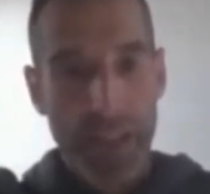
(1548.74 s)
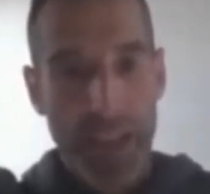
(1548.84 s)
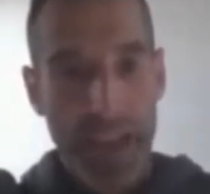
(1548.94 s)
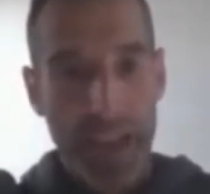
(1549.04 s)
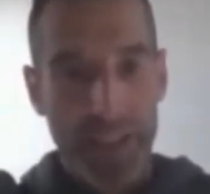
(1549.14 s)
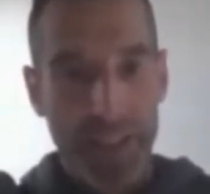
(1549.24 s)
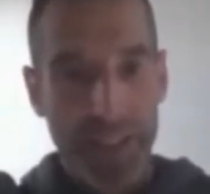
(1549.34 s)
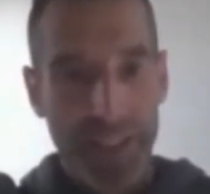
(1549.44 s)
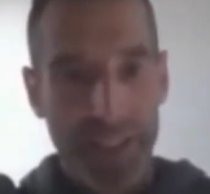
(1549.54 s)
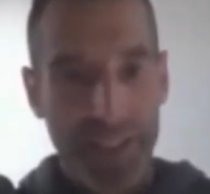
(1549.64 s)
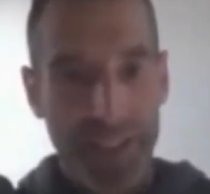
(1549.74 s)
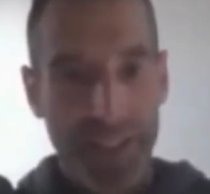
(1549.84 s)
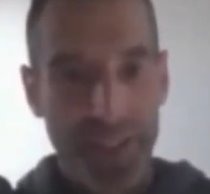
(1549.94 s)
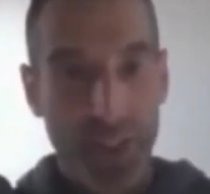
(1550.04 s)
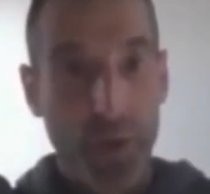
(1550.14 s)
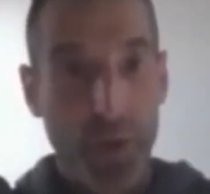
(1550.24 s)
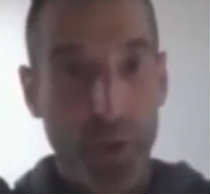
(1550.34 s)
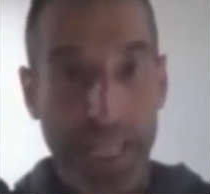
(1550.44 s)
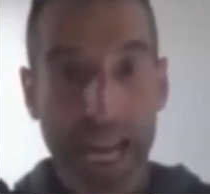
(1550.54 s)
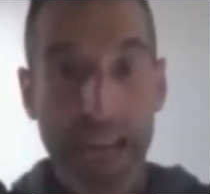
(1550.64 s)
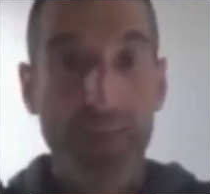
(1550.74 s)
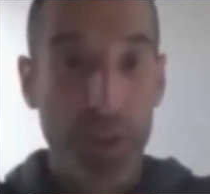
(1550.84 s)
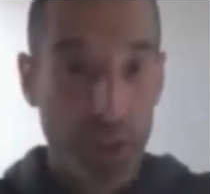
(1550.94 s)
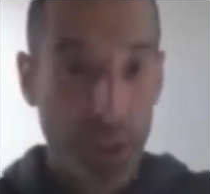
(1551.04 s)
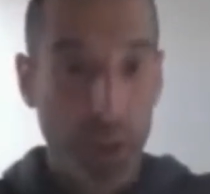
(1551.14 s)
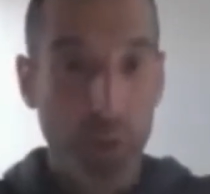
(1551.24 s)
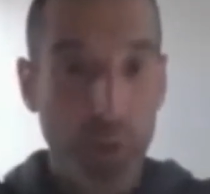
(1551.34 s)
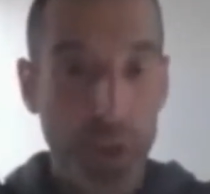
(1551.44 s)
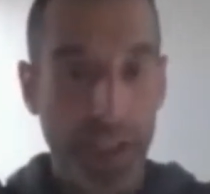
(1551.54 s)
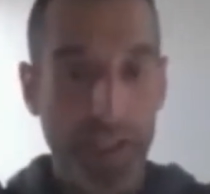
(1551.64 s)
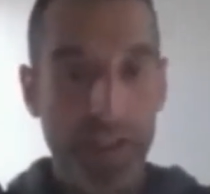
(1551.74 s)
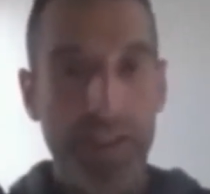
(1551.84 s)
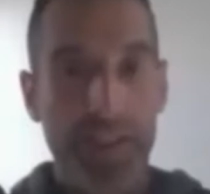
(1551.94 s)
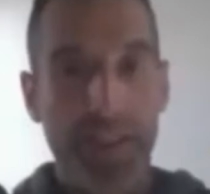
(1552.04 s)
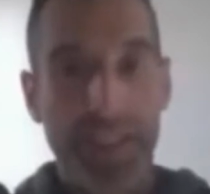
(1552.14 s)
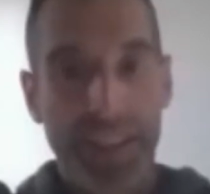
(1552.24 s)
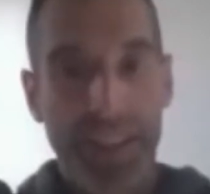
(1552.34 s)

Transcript: and to create the solutions